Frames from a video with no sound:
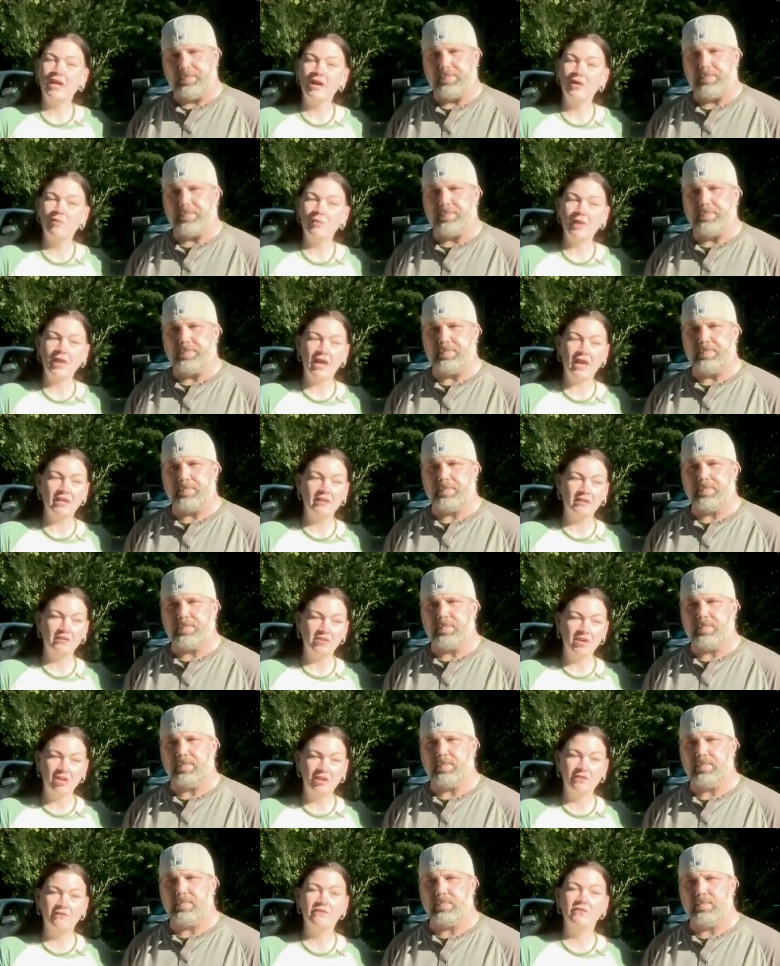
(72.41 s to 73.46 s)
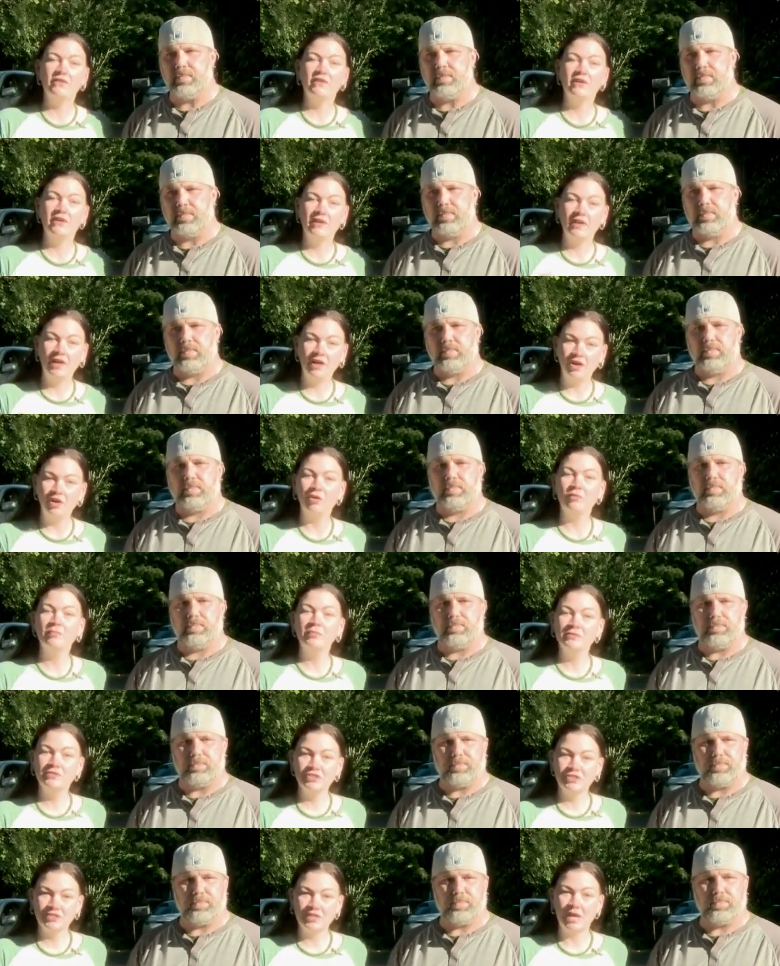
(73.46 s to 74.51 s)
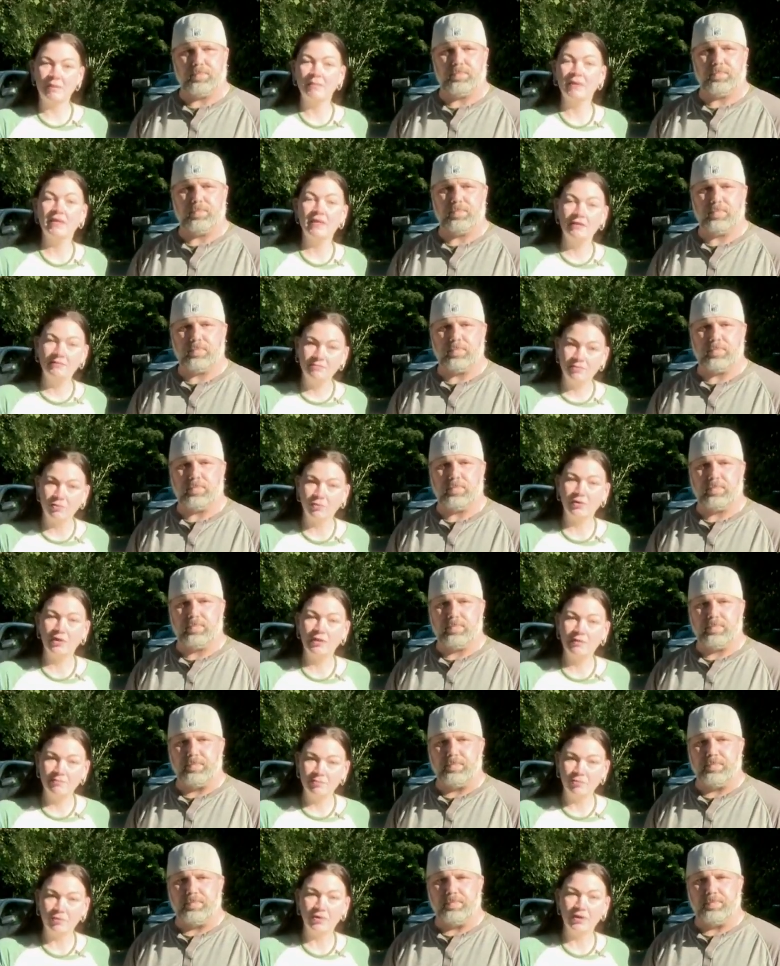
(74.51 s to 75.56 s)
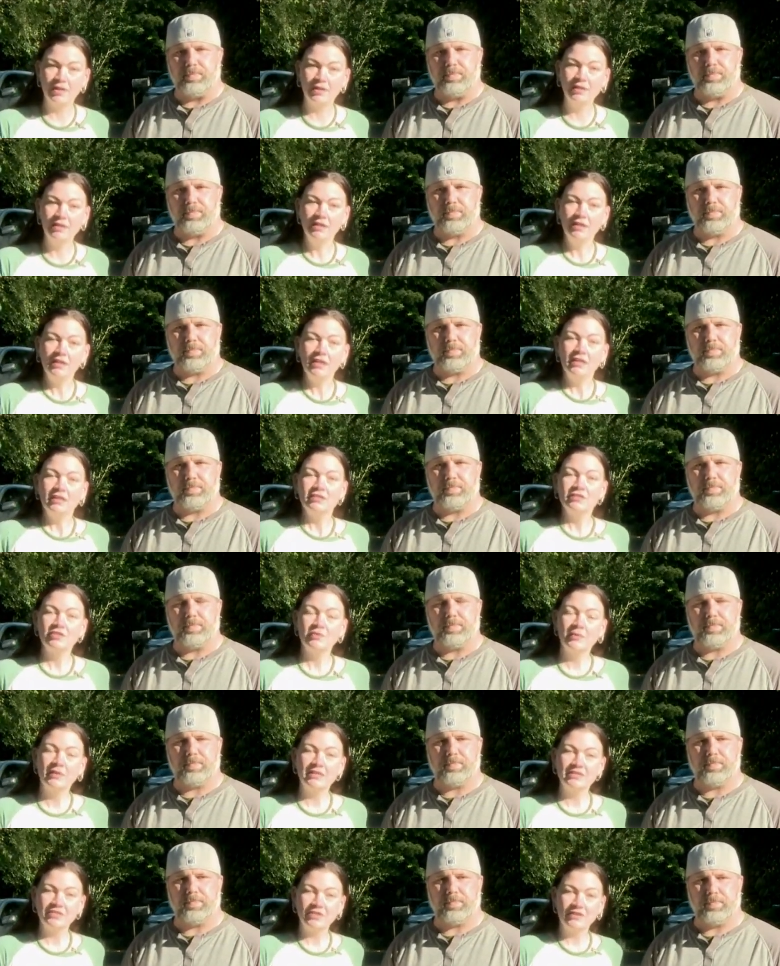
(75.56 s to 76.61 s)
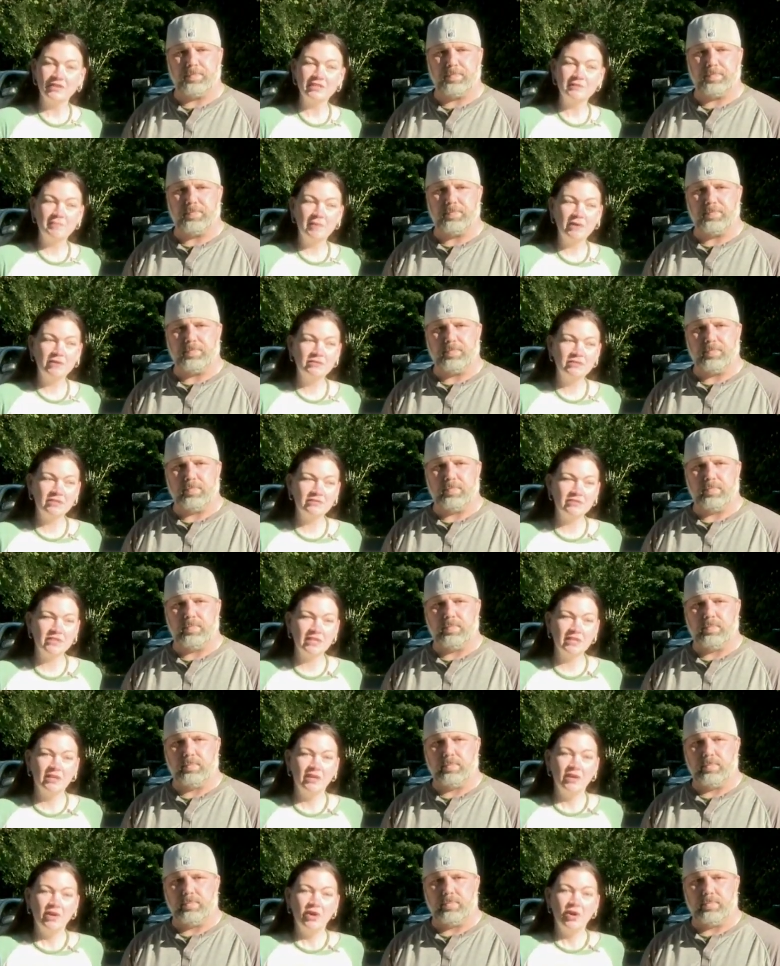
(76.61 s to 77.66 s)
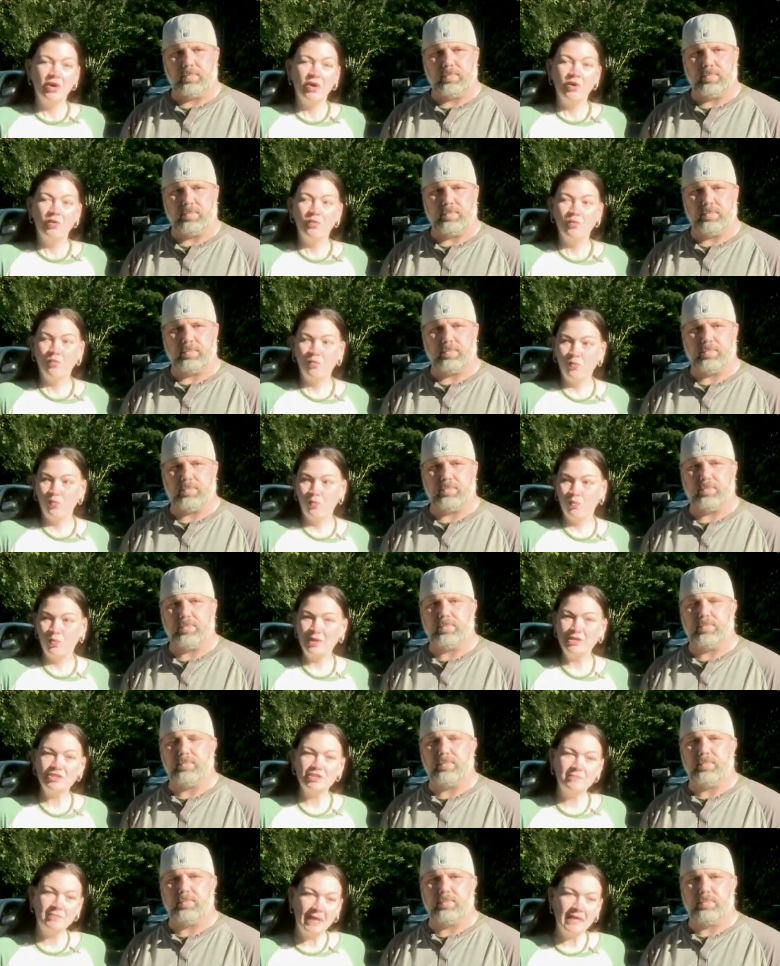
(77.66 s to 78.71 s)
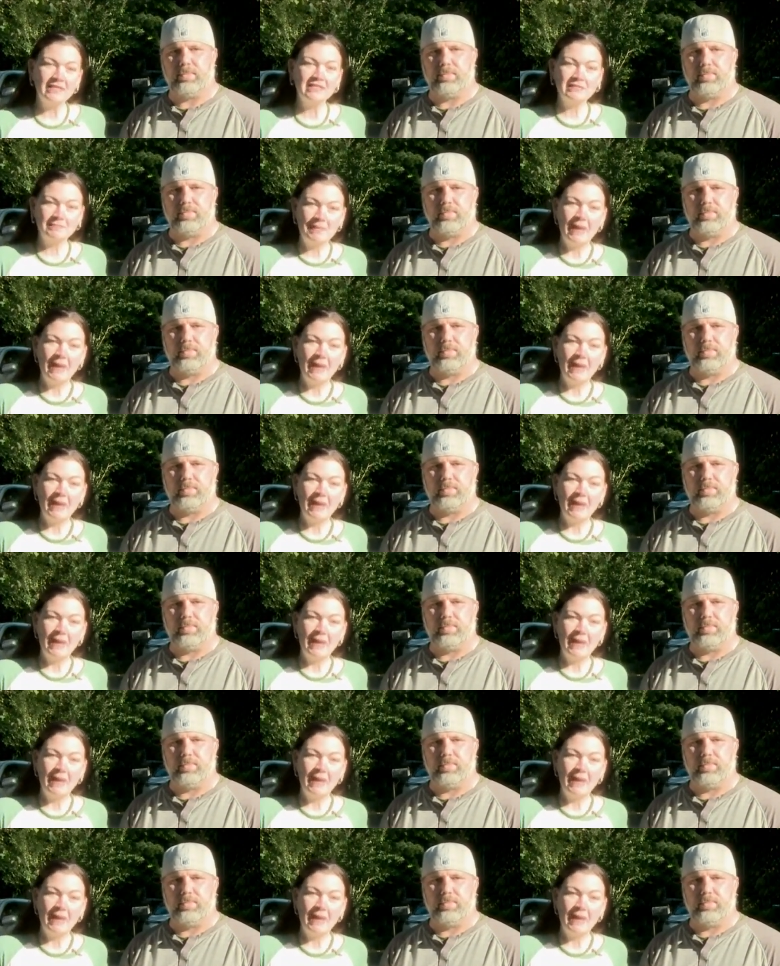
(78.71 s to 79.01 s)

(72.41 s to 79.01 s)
Speaker 1: out, we had a lot of help just come in, pour in, pour in. So when I saw this post, I was like, we should pay this